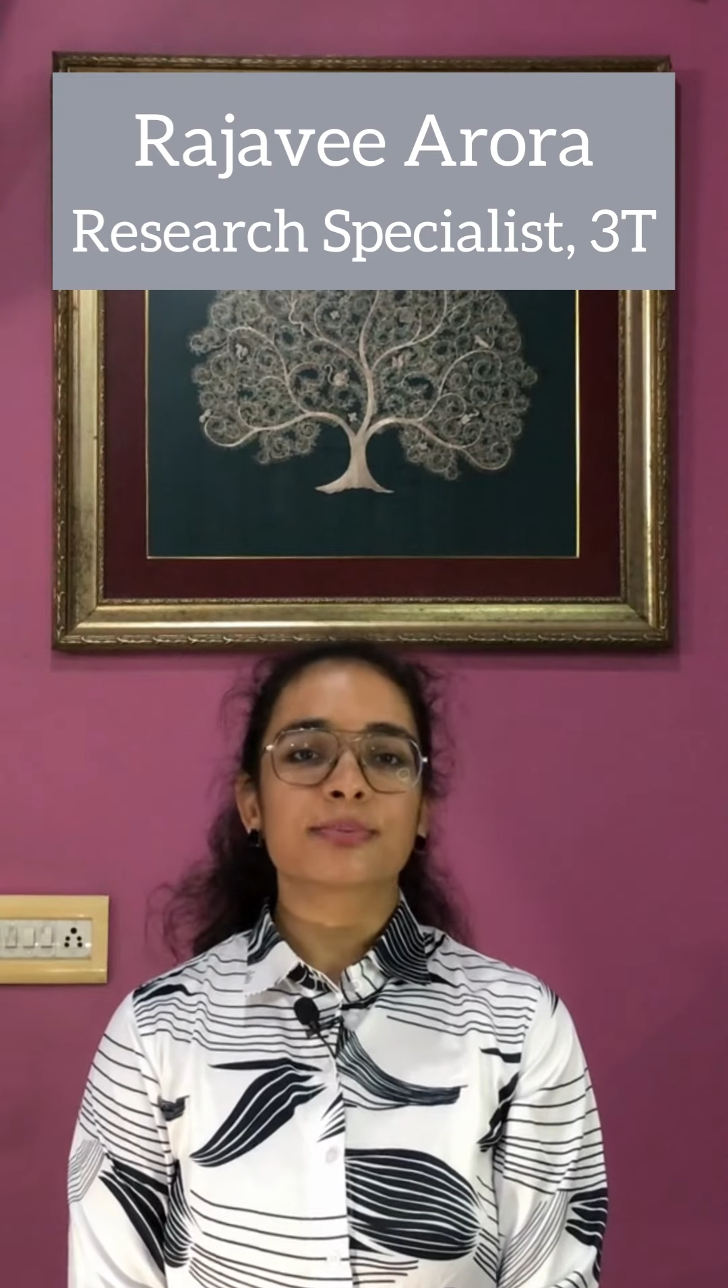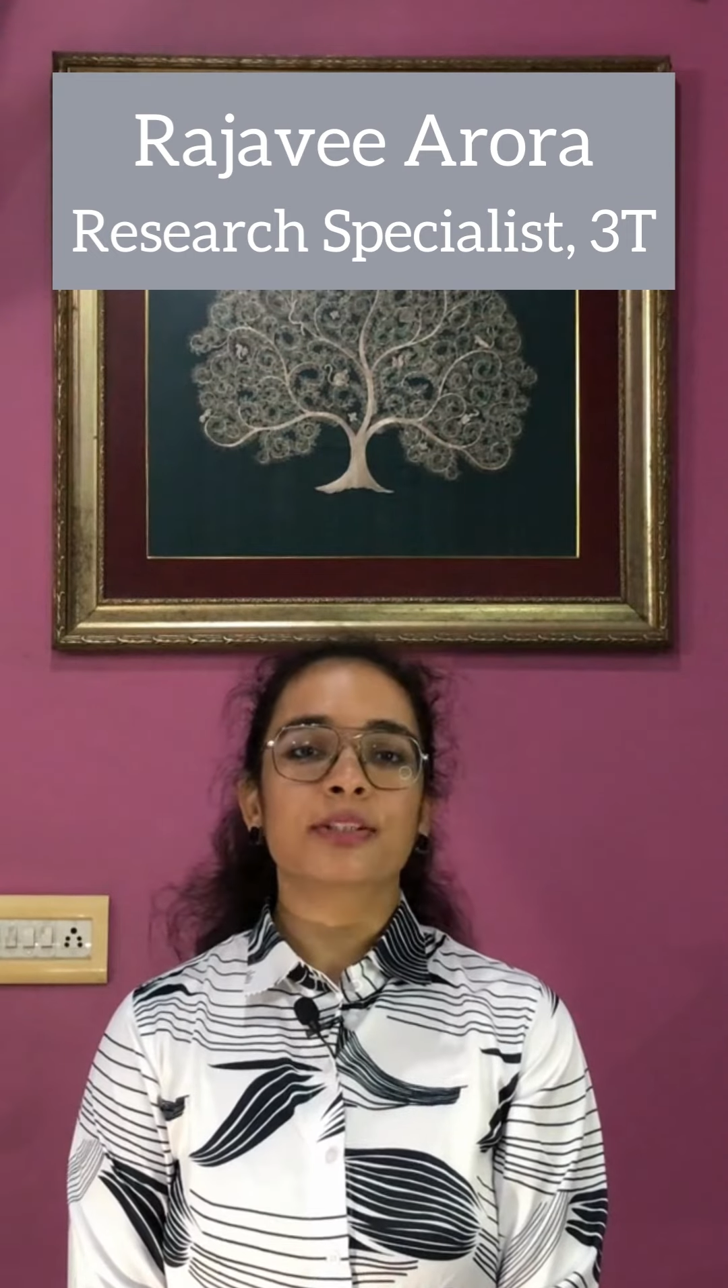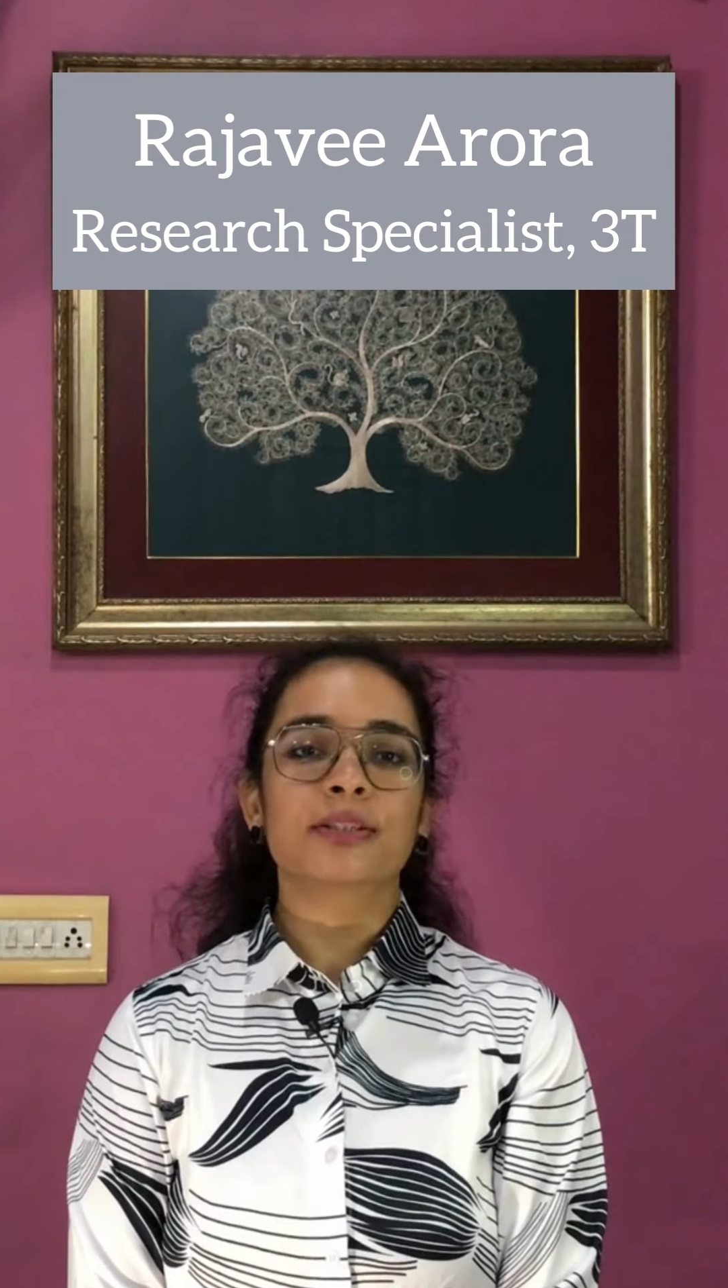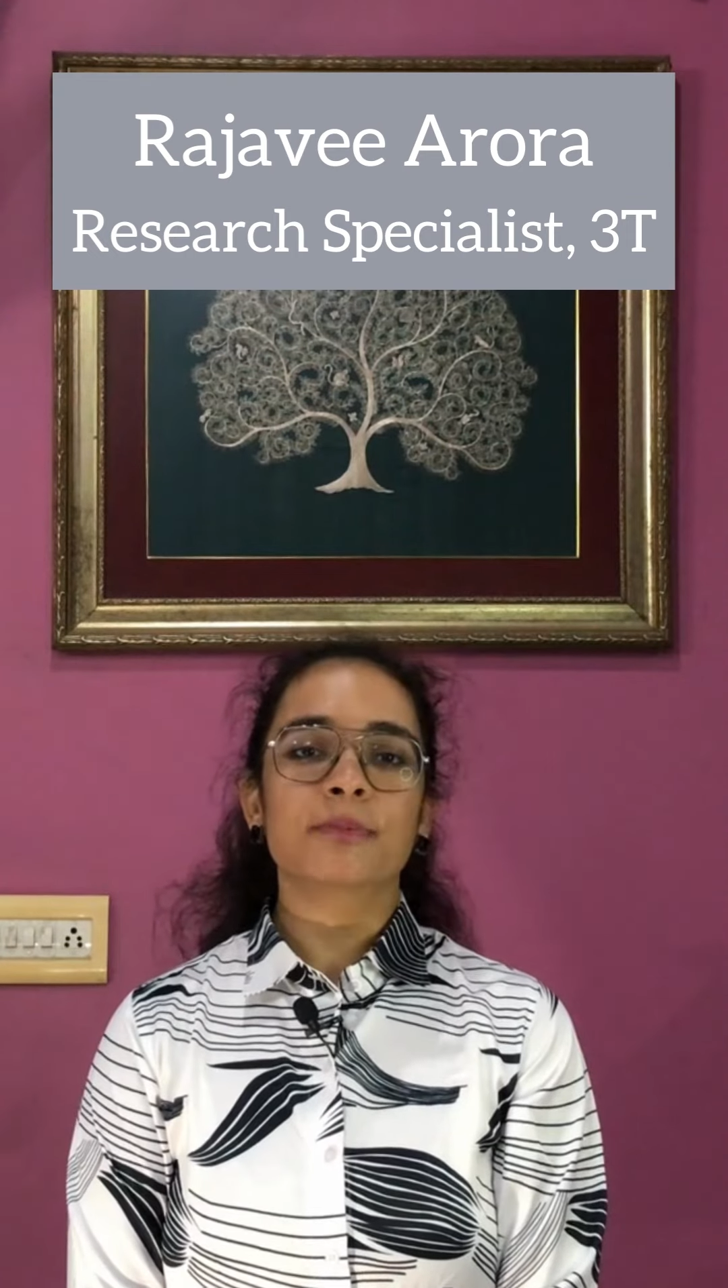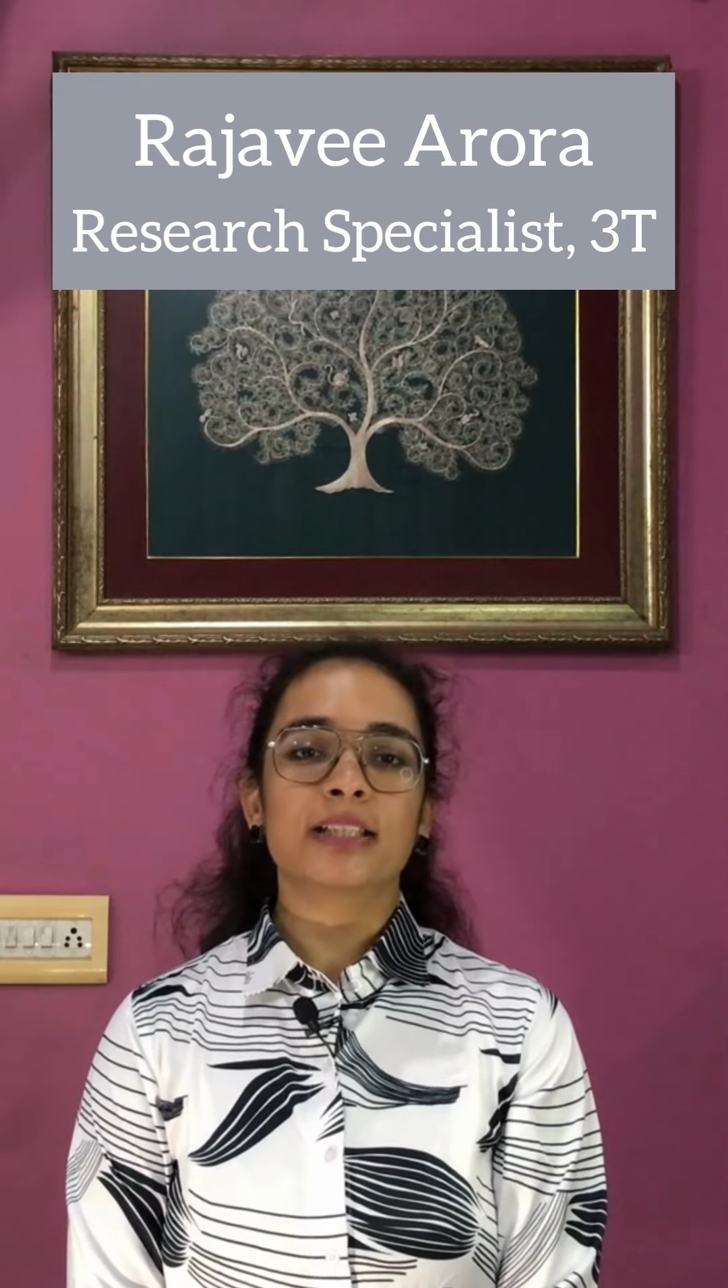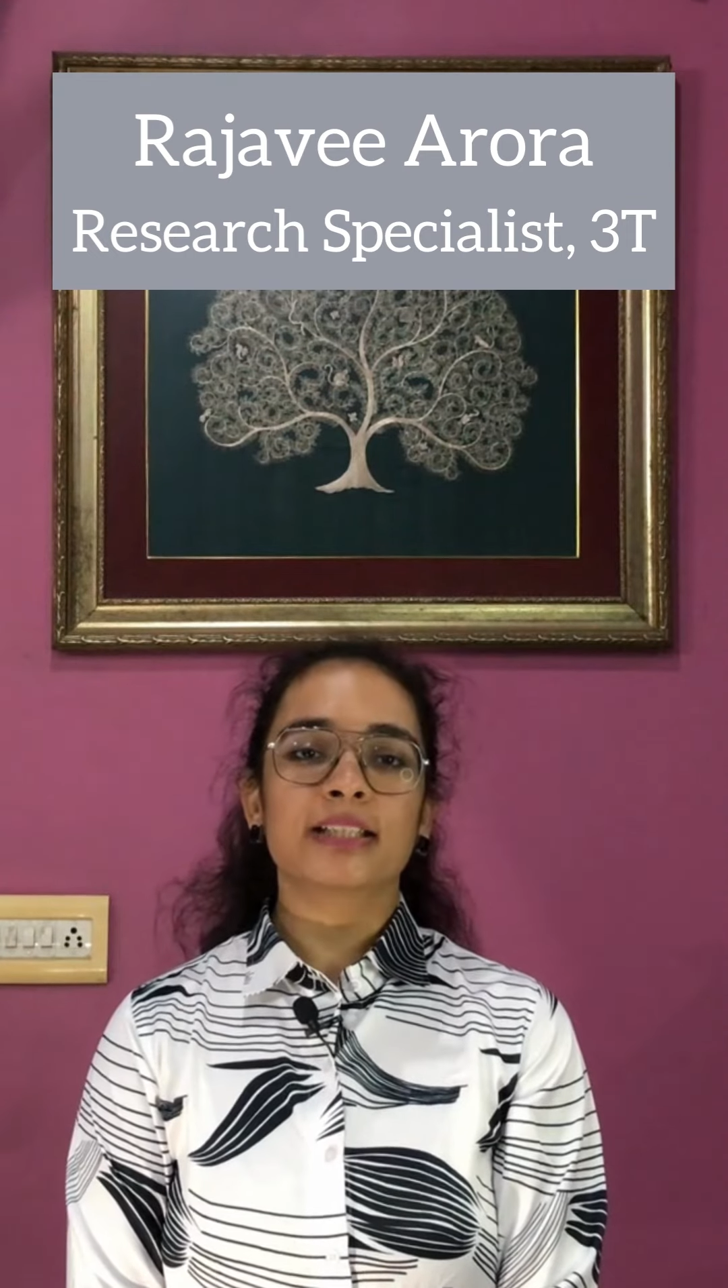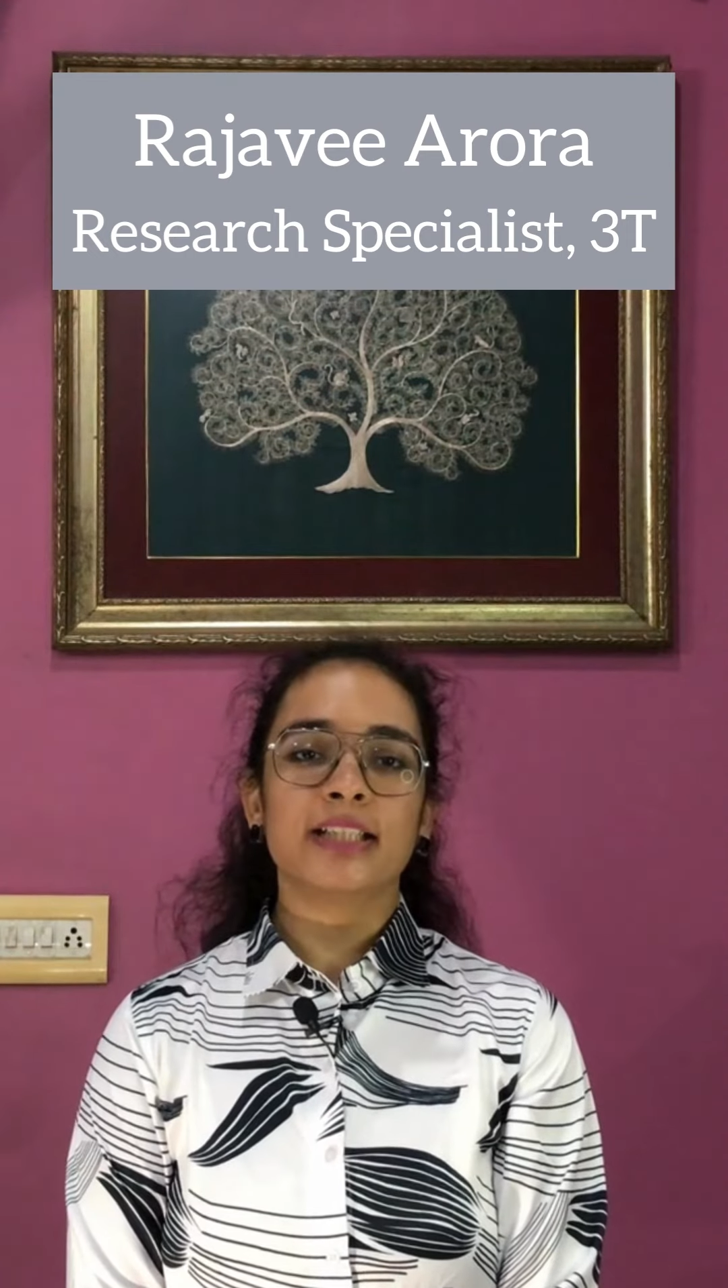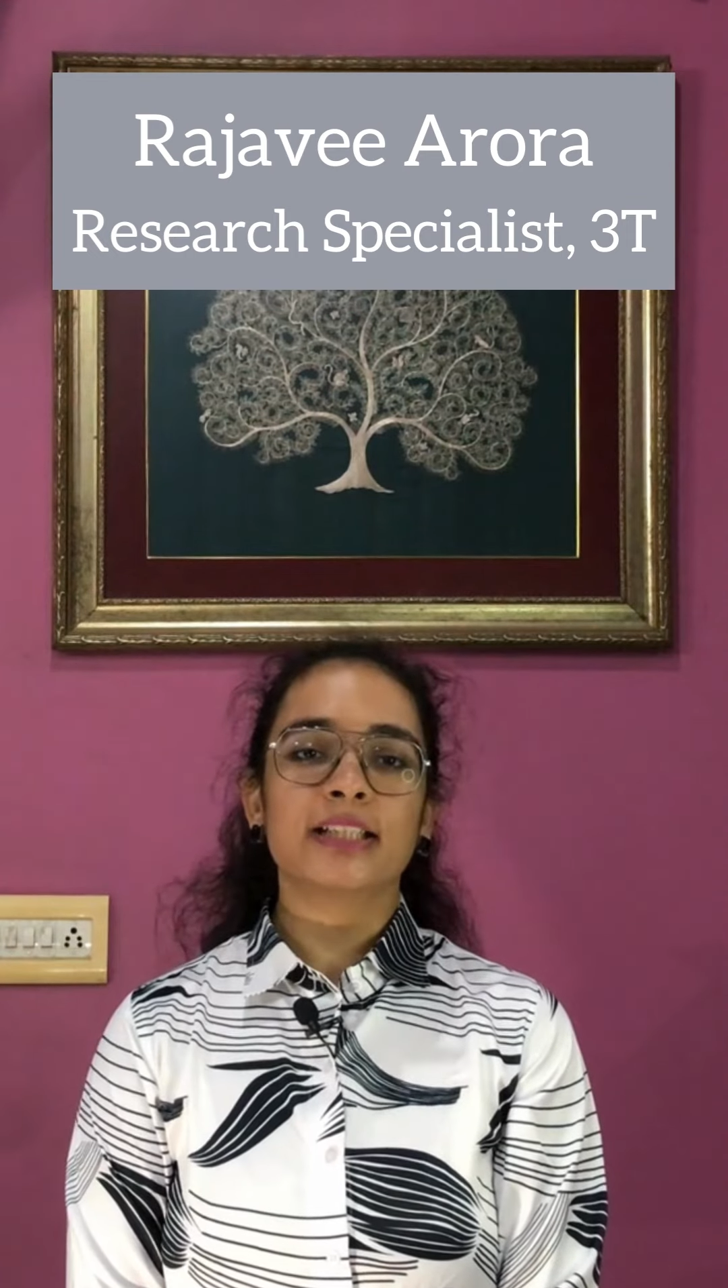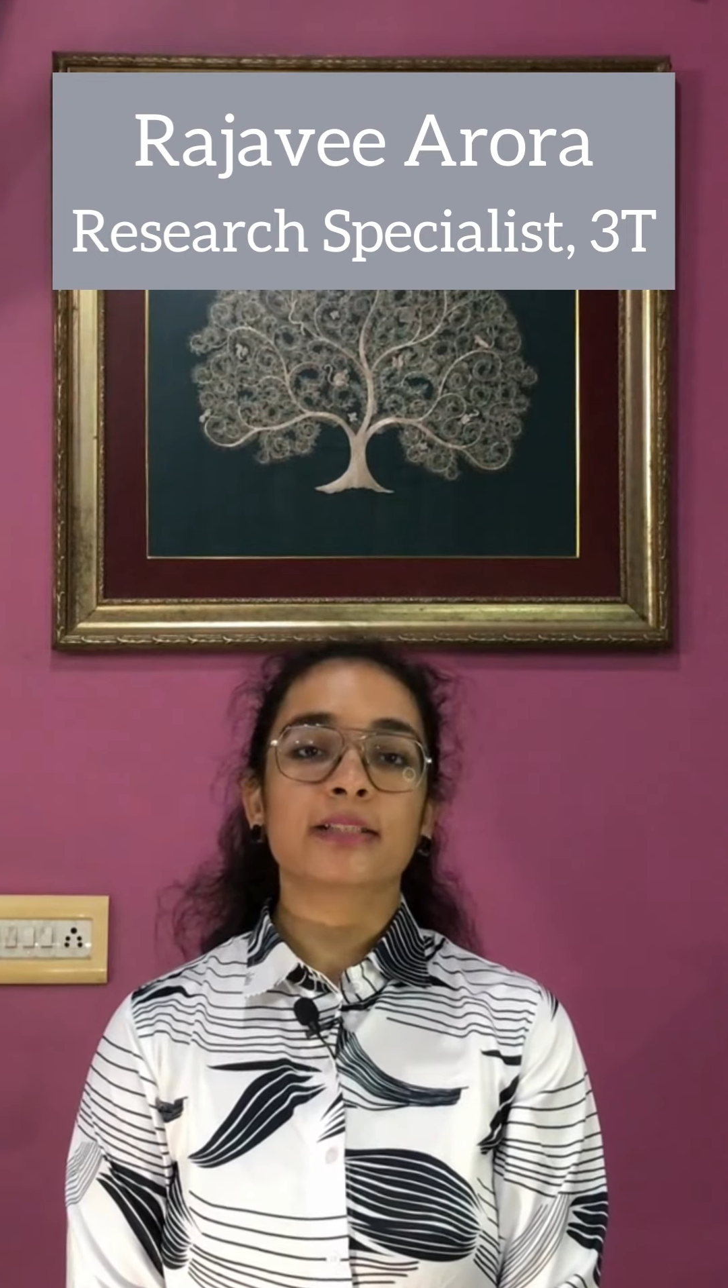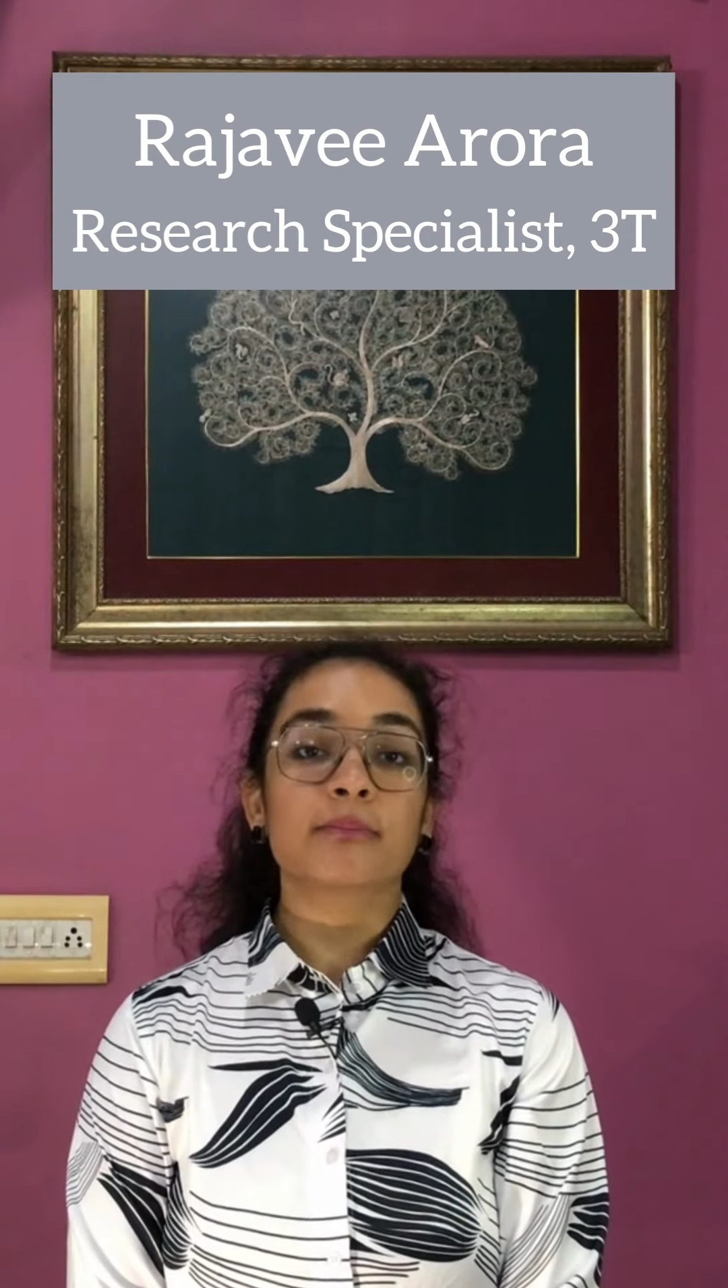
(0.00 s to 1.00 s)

work by creating